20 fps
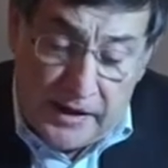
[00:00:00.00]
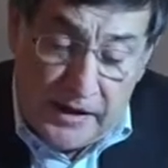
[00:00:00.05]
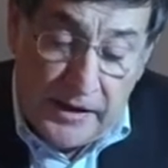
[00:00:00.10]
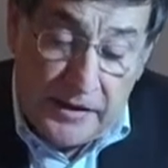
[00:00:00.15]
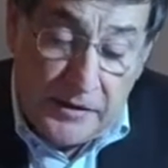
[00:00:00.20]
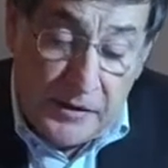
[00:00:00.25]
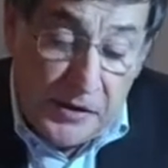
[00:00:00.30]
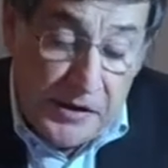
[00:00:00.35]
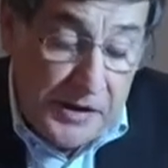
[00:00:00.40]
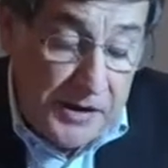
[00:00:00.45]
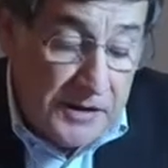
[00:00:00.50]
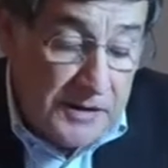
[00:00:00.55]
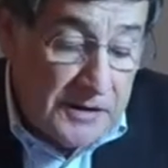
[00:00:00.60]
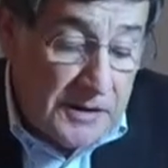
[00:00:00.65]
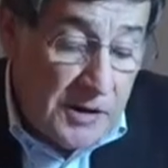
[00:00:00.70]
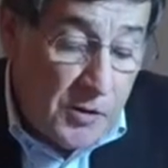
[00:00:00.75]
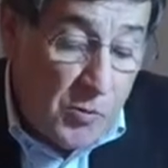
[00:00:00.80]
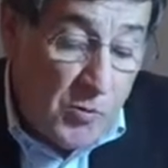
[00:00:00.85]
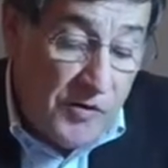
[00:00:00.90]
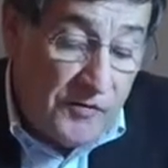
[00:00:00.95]

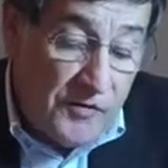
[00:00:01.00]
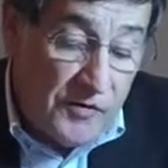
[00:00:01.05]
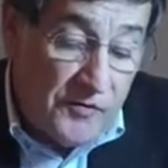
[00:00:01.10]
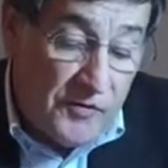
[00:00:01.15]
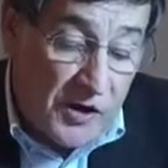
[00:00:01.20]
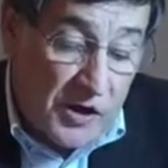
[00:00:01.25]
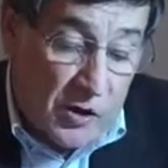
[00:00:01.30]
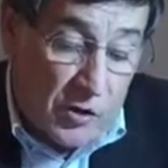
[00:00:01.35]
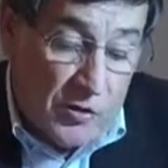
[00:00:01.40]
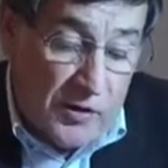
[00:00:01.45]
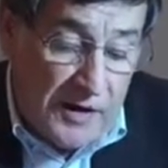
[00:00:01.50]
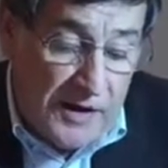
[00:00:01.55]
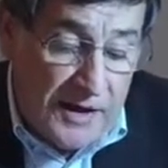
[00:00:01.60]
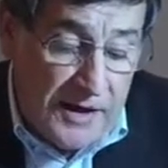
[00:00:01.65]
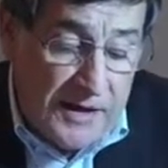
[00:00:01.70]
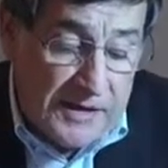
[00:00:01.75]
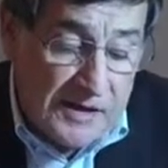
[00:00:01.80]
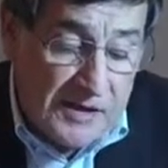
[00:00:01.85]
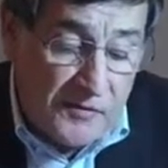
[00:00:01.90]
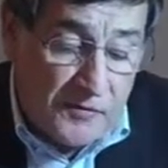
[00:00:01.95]
agreed with the
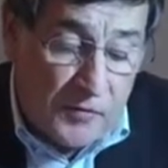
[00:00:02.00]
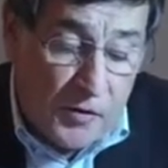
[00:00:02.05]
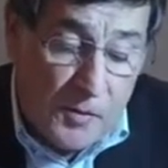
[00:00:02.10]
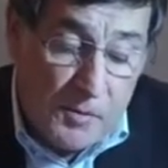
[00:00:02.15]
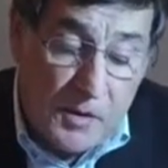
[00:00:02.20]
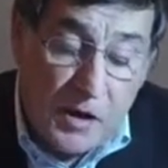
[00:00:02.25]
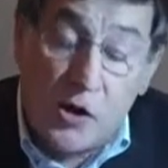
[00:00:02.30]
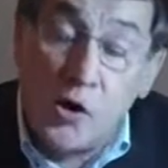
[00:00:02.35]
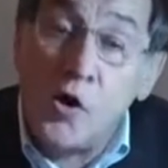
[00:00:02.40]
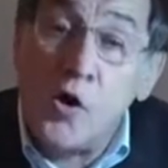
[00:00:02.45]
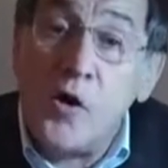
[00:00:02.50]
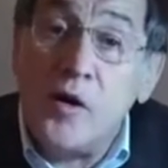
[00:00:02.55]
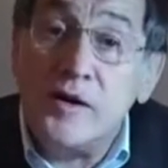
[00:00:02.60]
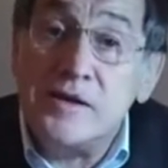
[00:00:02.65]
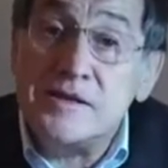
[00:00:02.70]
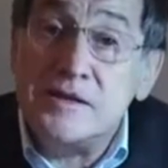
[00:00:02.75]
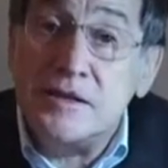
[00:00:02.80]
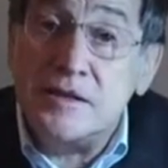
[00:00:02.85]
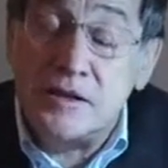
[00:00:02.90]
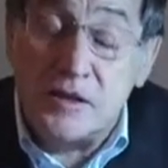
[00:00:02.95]
colleagues from the
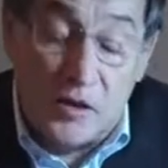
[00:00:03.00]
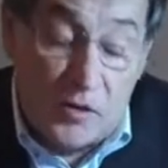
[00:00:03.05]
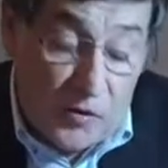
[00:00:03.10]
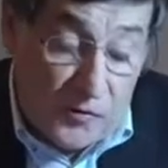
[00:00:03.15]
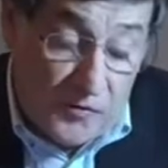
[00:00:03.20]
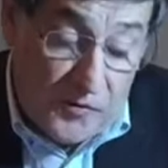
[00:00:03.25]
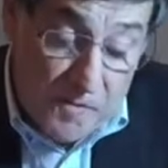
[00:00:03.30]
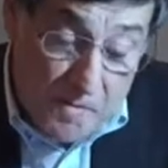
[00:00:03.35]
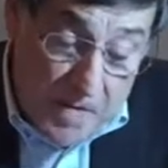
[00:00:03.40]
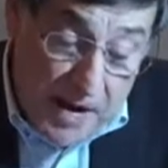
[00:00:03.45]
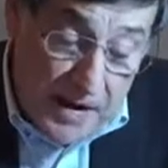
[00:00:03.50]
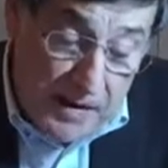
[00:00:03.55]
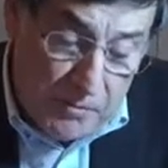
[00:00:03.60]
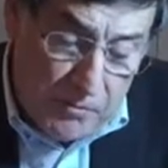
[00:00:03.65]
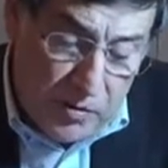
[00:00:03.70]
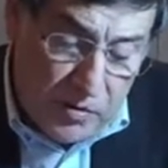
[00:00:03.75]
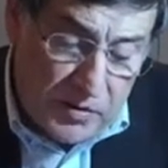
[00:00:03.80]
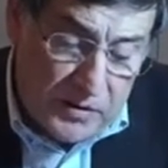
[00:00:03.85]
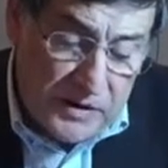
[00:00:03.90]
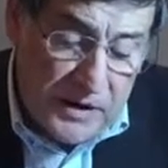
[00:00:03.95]
COASIT of
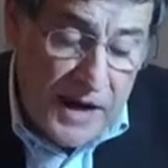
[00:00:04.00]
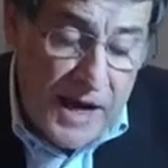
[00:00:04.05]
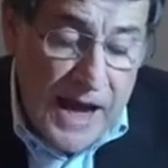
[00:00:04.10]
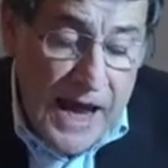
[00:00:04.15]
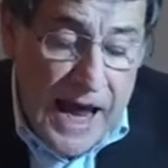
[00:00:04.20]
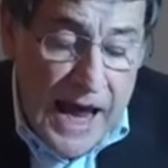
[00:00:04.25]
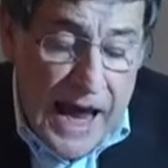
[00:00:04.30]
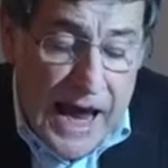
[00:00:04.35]
Melbourne